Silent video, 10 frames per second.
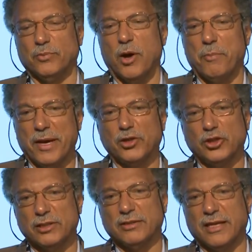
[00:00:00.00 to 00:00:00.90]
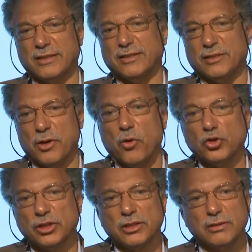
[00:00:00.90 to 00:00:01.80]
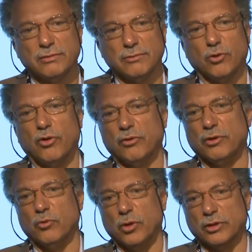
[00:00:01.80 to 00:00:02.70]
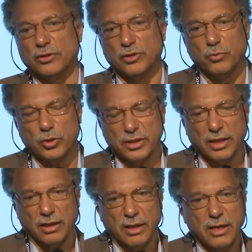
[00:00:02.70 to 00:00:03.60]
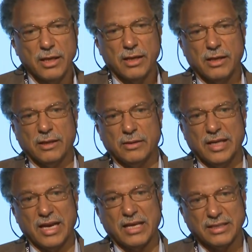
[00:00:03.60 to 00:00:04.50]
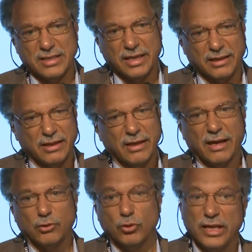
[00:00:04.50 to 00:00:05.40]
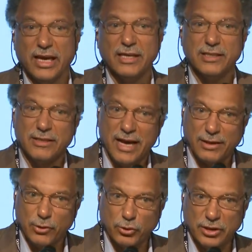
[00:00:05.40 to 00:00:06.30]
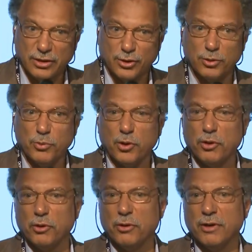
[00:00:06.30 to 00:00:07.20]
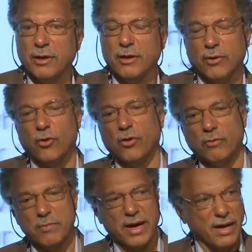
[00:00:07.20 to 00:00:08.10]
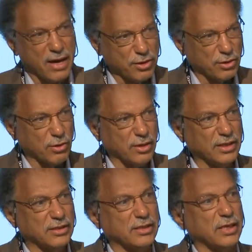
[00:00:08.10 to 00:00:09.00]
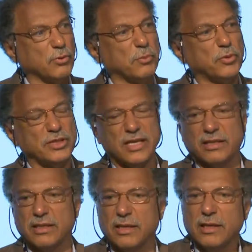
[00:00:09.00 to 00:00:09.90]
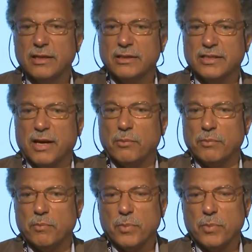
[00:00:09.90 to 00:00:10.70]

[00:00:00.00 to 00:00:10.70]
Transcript: a patient that is the ocean or the waters of Brazil that are sick. Today is a diagnosis. Tomorrow, or my other colleagues here will present some